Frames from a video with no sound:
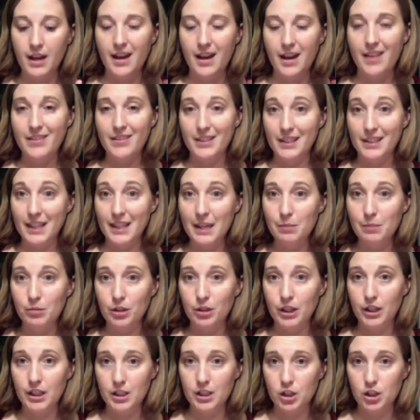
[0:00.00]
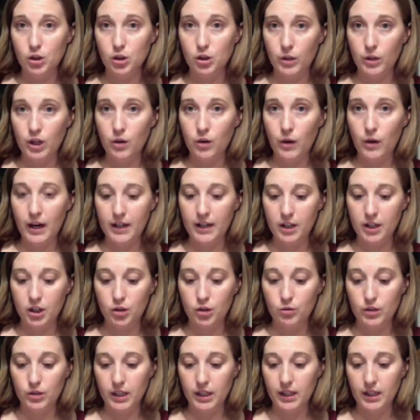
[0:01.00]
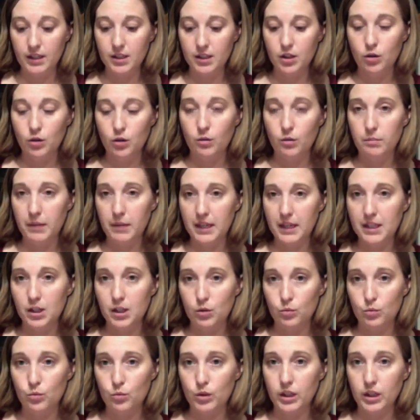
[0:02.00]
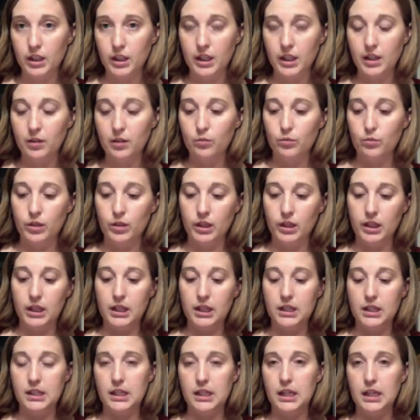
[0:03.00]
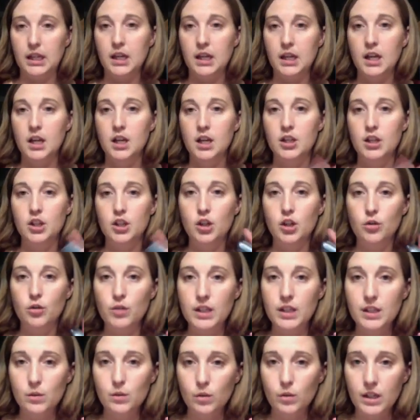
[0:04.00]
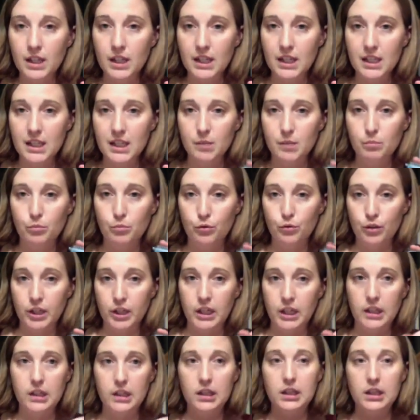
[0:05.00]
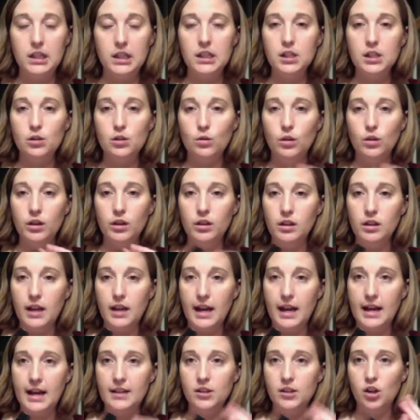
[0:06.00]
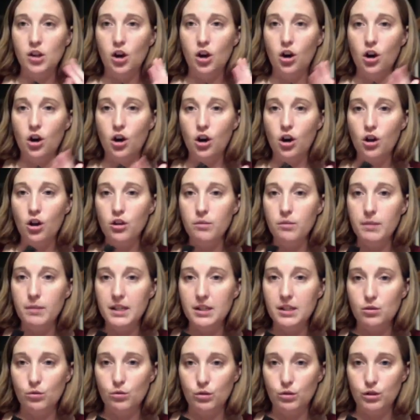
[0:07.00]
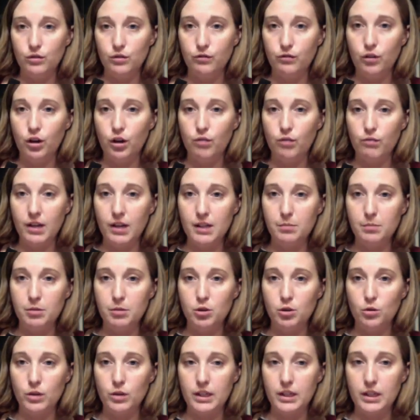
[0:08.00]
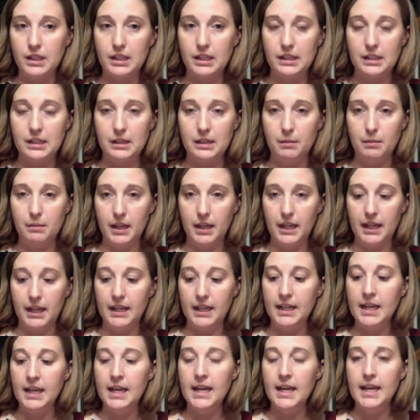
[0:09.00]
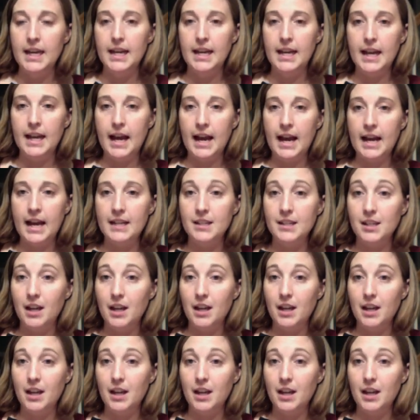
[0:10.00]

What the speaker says: and then labeled it so we know how to use it. So it makes it really, really easy. So this one is Breathe. This oil has all the best oils for our respiratory system in it. It has